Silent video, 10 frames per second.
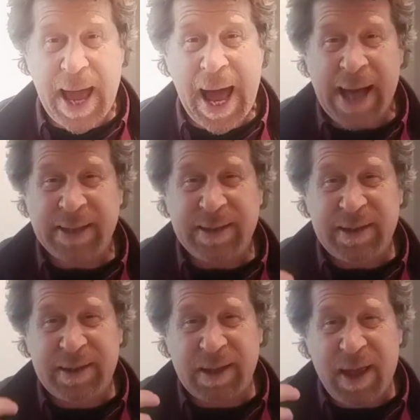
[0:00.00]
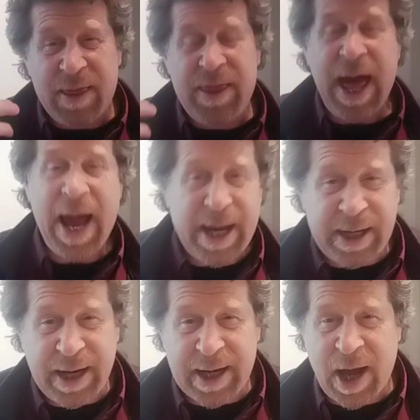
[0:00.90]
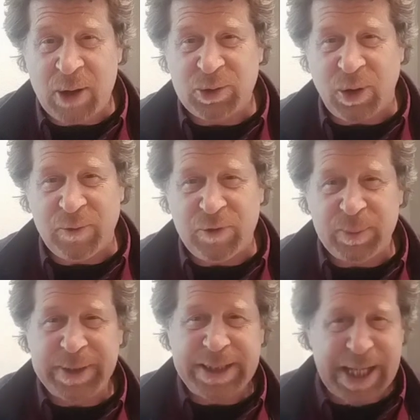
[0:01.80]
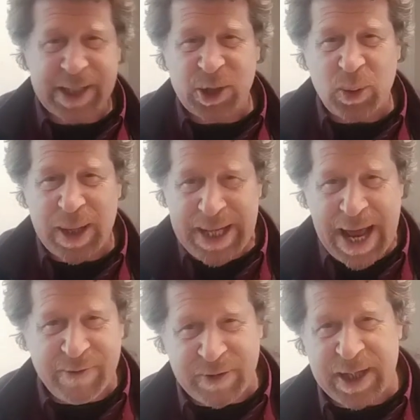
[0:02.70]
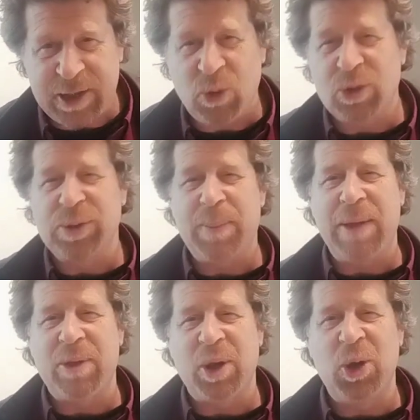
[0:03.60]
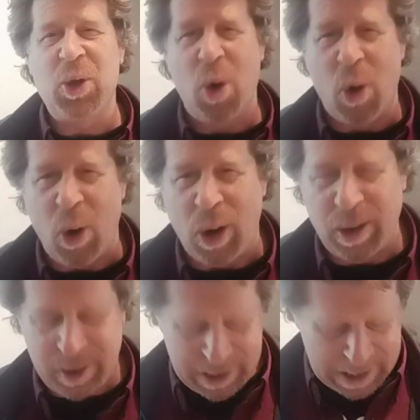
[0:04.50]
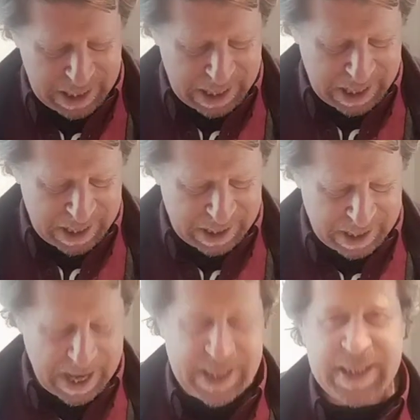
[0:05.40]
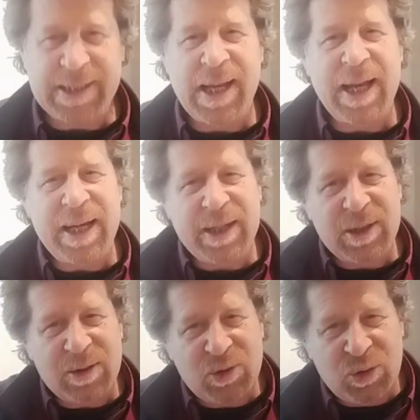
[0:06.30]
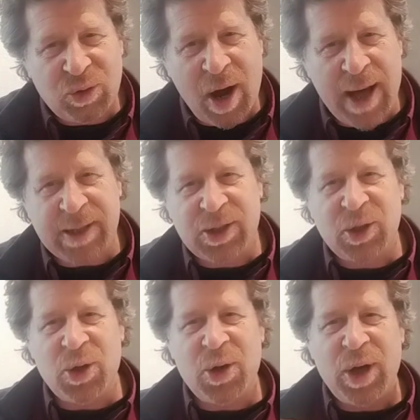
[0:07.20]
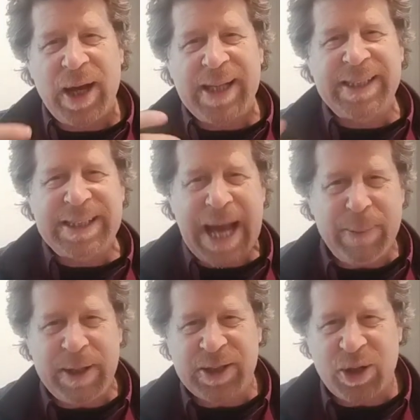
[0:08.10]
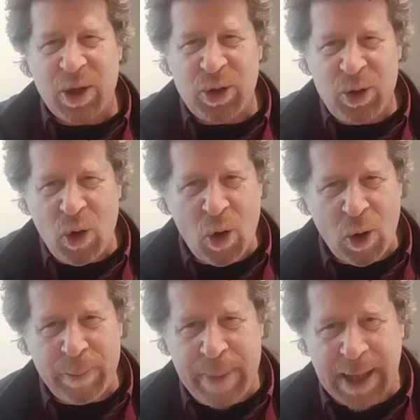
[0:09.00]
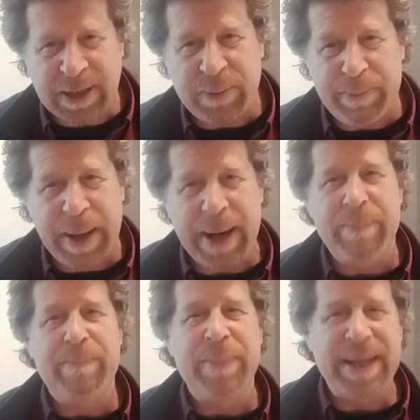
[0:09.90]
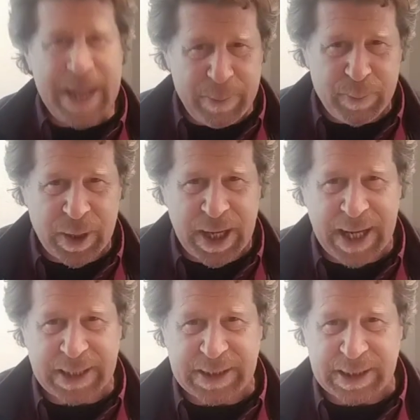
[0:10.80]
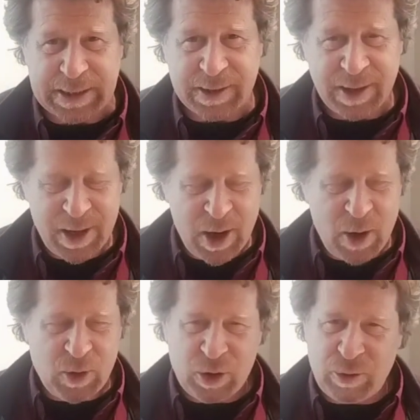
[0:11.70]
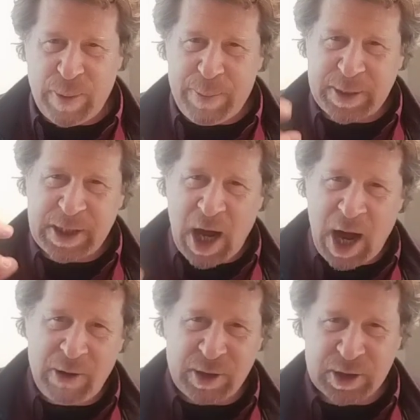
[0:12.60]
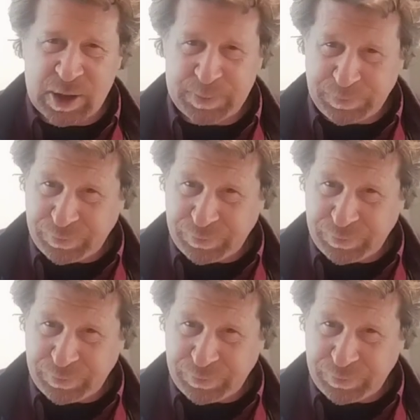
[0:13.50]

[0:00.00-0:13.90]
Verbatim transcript: and then it goes on from 6 to 11, it talks about the law uh, and, it, and it tries to establish that the law mustn't be manipulated. got to remember, tyrants